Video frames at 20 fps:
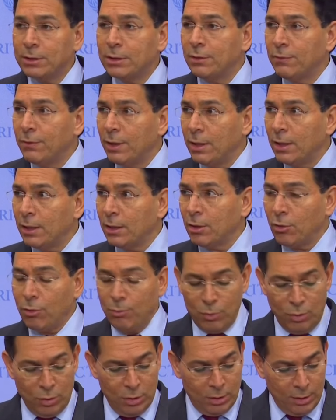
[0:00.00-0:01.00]
civilian
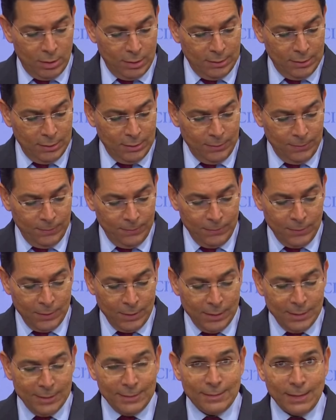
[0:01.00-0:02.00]
communities.
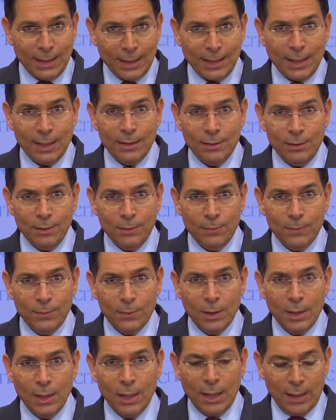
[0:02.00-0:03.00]
Second,
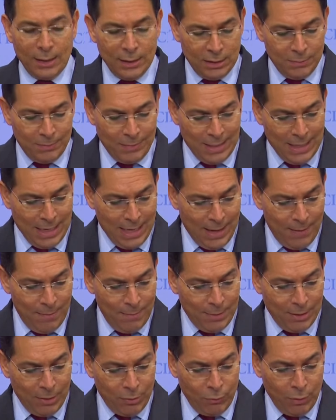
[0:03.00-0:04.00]
Hezbollah
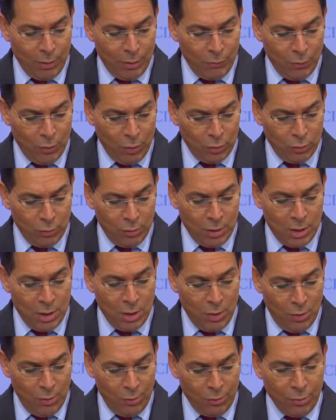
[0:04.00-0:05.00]
must withdraw to the
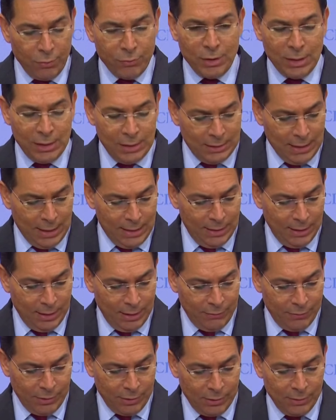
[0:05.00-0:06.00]
north of the Litani
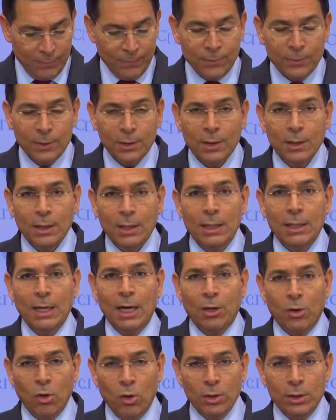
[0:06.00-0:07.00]
River in
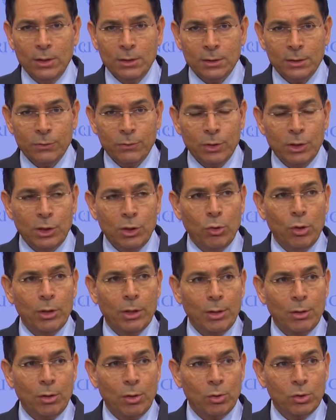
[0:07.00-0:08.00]
accordance with UN
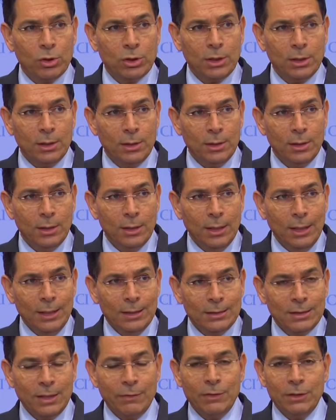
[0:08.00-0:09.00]
Resolution
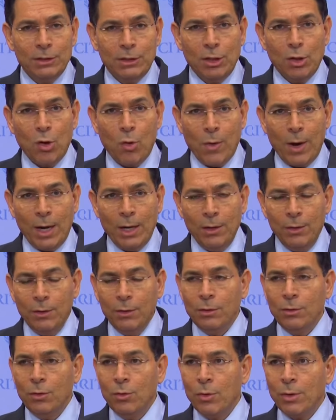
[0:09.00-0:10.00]
1701, which
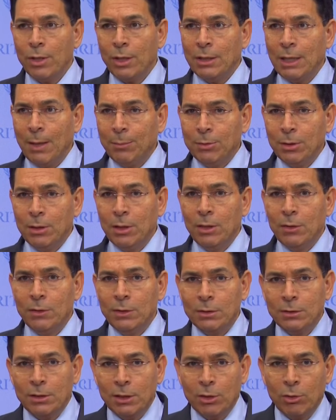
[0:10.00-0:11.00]
was adopted here in
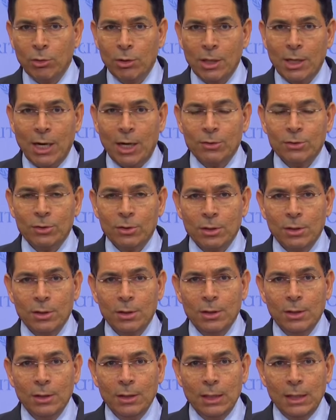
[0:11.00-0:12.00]
the Security Council
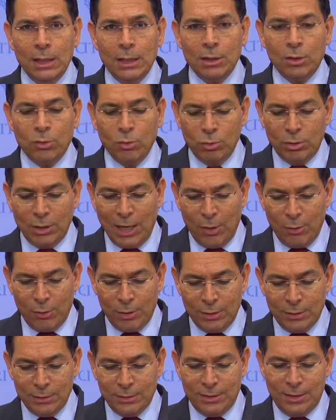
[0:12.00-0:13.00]
in
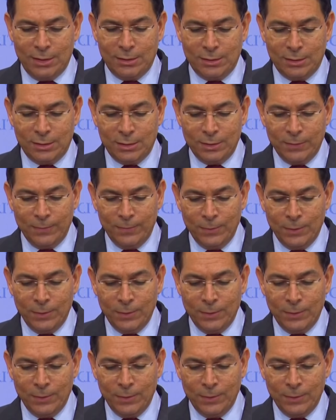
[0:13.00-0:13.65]
2006.